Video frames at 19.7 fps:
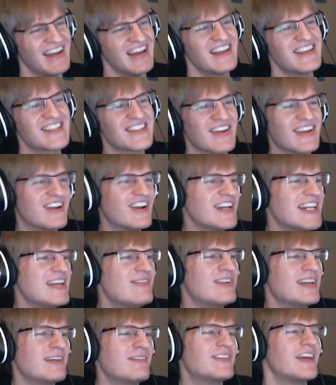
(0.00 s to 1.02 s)
So I couldn't
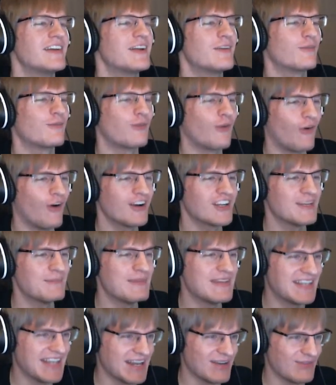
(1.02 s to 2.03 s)
even have done it wrong to
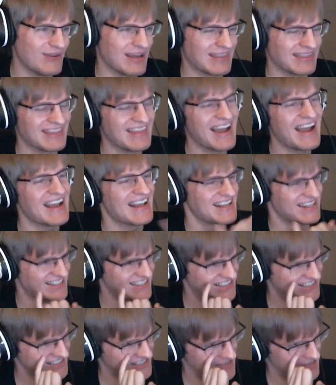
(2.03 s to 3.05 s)
begin with.
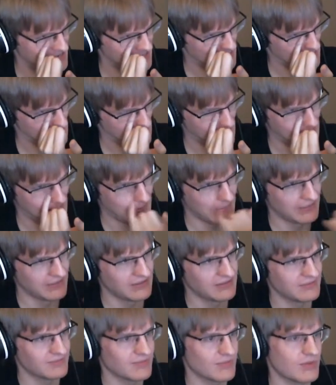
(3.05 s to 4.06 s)
Nice.
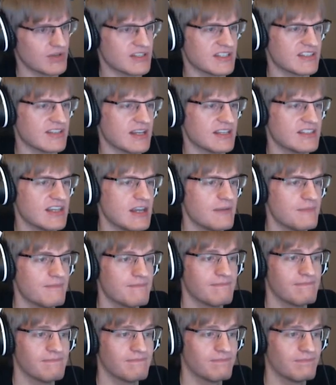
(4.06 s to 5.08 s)
What does the sign say?
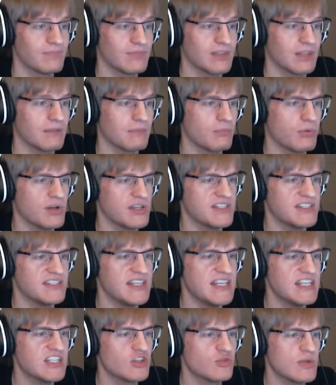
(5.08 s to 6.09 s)
Press
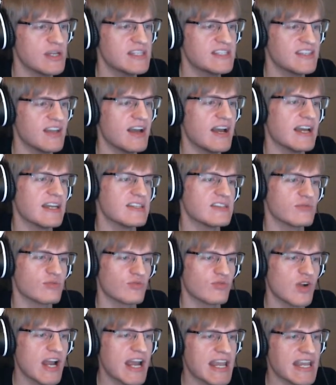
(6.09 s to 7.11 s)
Z to read signs.
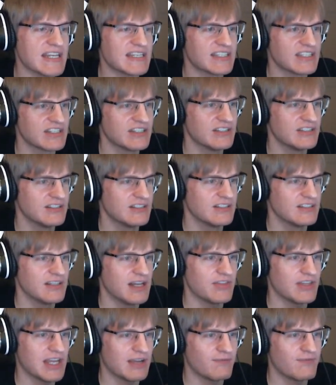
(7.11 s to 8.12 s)
Right. I
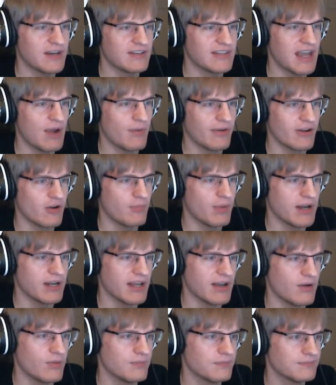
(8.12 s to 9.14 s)
think I figured that one out by now.